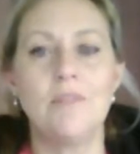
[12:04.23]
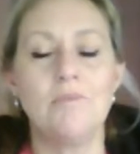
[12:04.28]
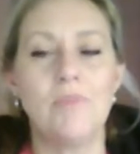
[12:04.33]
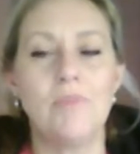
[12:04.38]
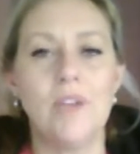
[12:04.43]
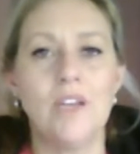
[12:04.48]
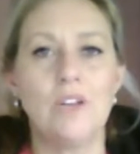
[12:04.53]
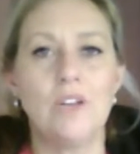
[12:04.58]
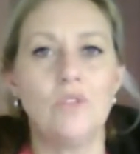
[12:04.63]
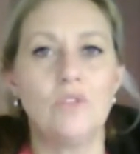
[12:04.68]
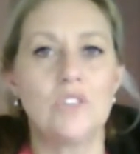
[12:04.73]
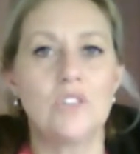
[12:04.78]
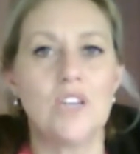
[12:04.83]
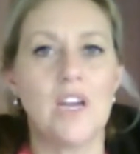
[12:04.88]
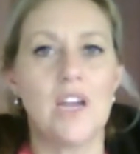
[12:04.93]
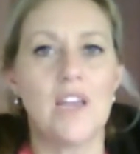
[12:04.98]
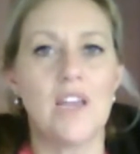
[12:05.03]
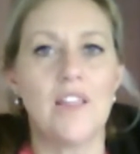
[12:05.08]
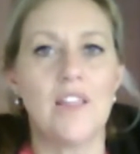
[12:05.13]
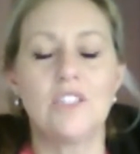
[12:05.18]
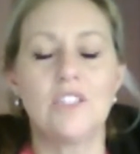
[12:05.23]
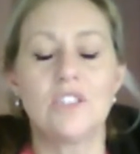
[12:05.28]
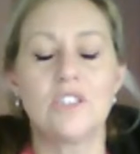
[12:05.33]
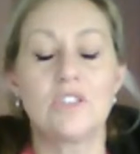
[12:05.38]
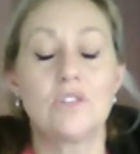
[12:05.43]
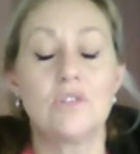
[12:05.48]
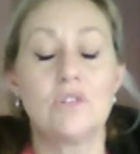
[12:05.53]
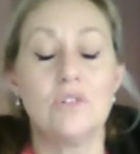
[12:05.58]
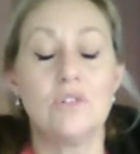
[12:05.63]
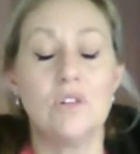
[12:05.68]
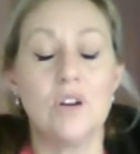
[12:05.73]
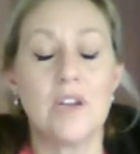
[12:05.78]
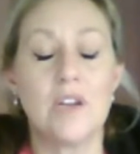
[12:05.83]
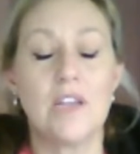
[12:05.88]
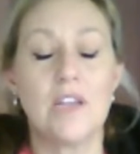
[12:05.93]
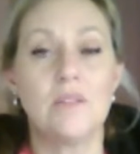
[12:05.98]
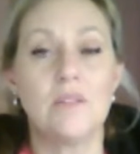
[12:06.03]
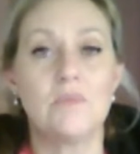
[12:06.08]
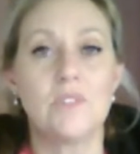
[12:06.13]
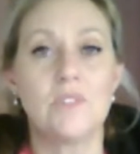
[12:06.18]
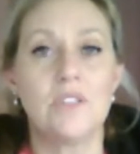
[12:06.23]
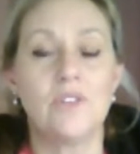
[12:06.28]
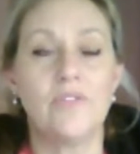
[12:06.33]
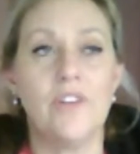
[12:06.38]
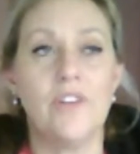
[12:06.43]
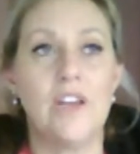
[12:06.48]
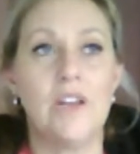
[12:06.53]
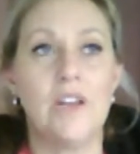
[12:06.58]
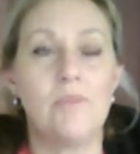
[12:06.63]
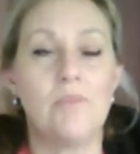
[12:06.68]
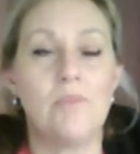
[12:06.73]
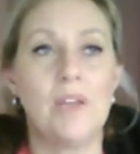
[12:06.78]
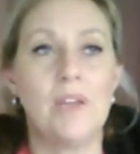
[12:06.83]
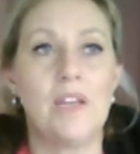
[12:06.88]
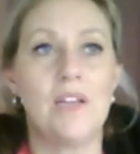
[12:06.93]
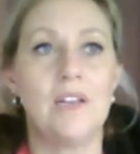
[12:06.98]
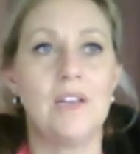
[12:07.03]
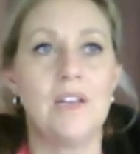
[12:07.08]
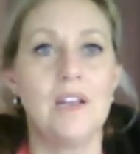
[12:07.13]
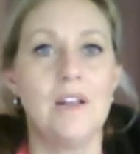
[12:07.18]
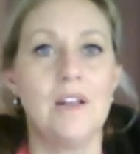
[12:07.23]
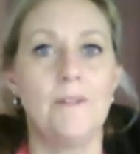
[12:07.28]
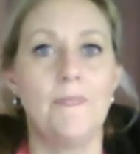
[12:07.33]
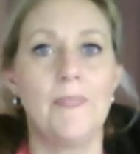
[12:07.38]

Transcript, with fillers: in bed all day. They just could not get themselves out of bed.